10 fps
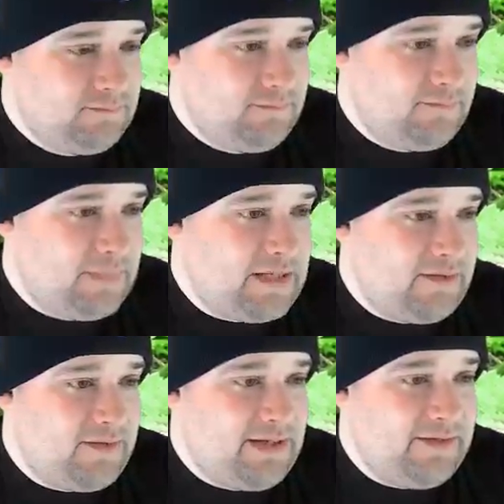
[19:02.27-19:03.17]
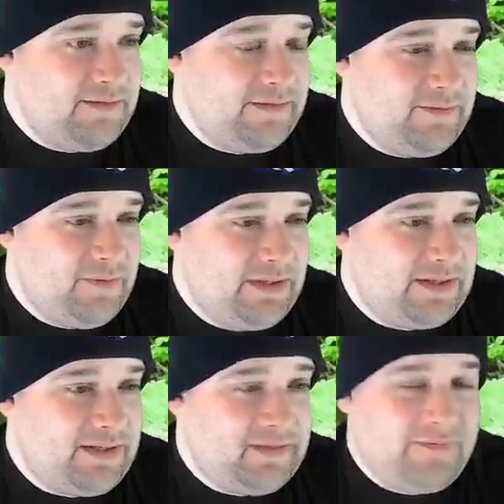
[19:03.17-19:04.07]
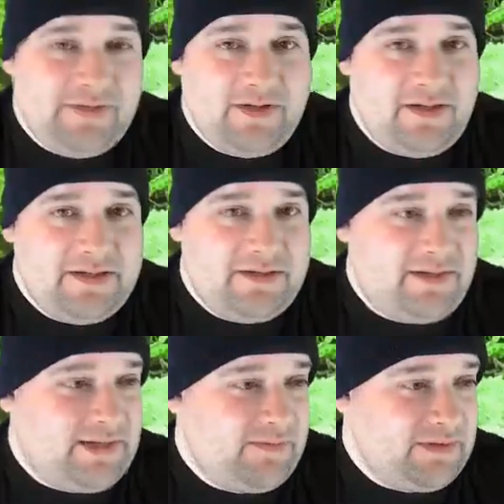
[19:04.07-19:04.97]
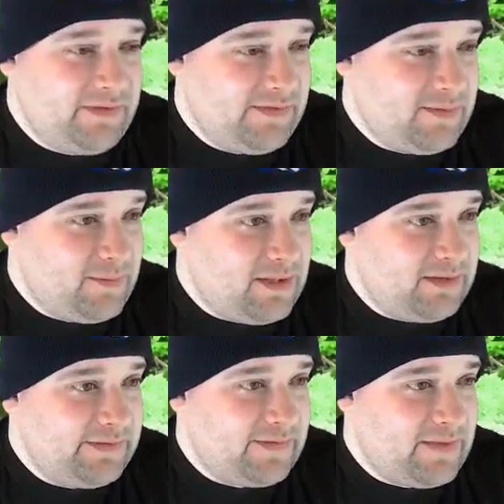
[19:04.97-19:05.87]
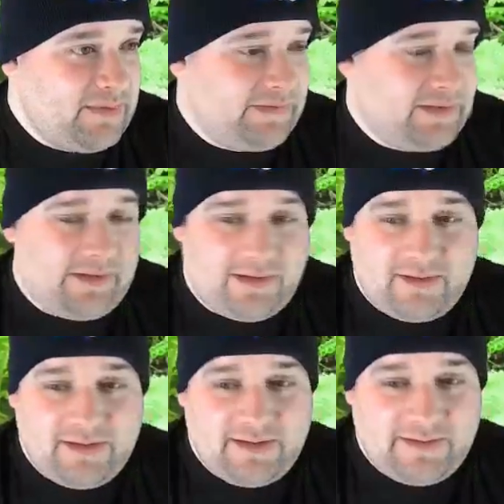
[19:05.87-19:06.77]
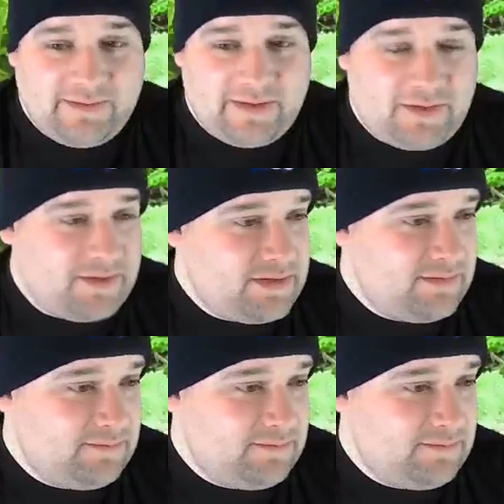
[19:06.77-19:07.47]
But I don't know what kind of configuration you have on your cinder blocks, so that makes it kind of hard to answer that question.